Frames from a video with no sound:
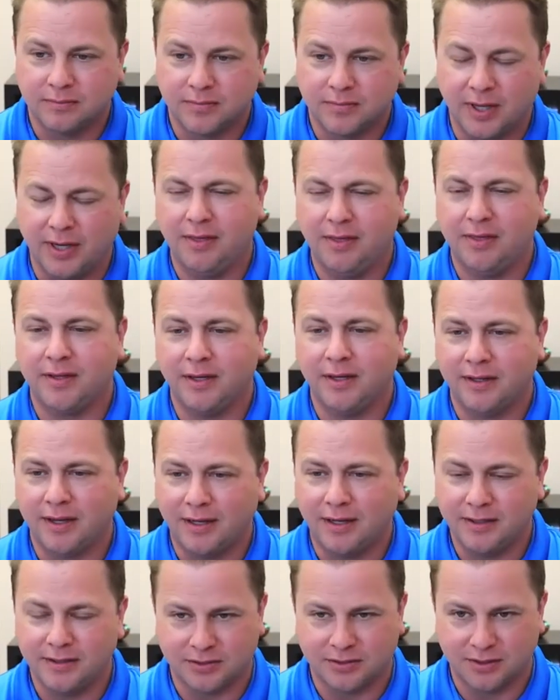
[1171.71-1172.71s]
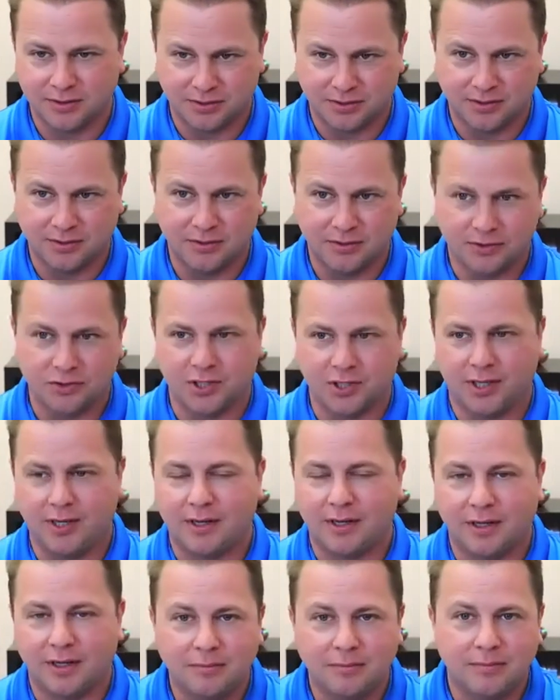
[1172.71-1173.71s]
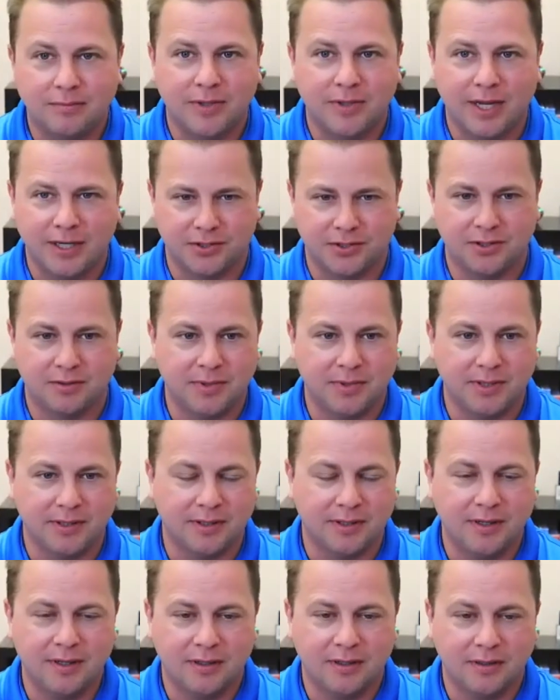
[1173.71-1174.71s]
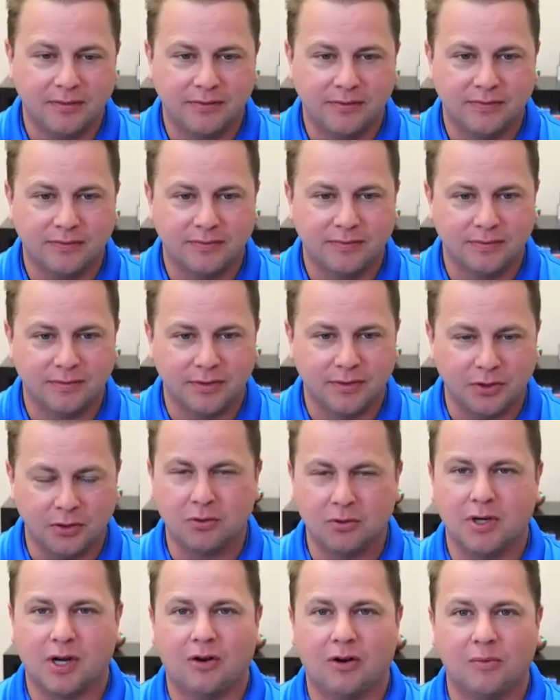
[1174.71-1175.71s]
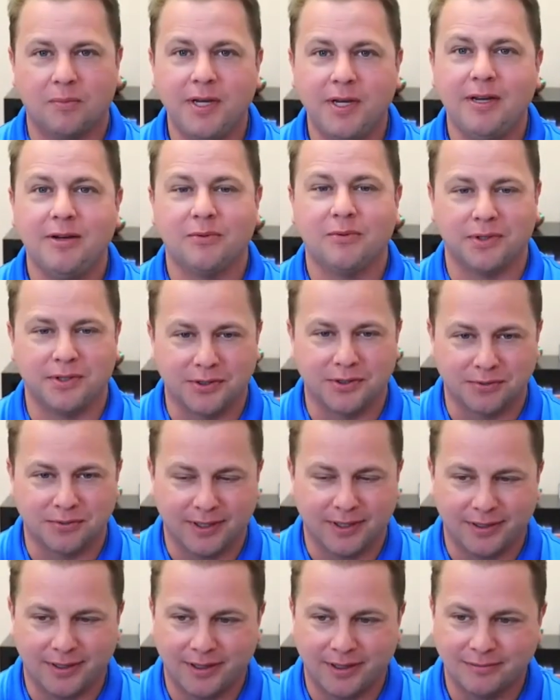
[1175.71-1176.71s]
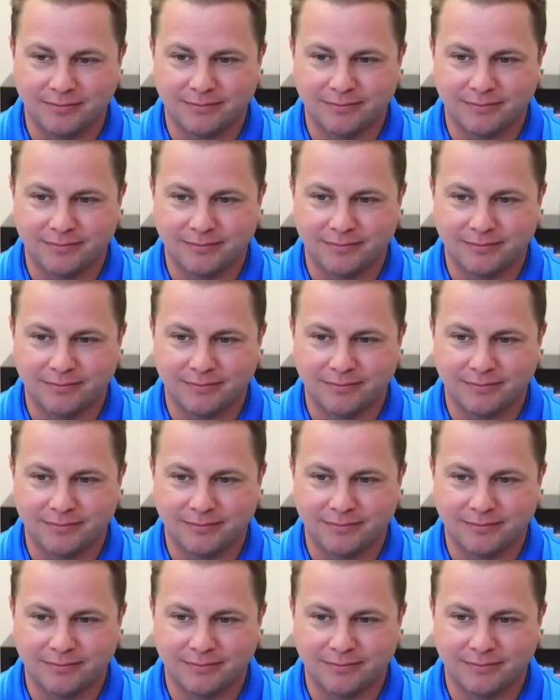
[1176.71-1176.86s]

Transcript: They think, I did such a good job, that should be enough. You'll call me when you're ready.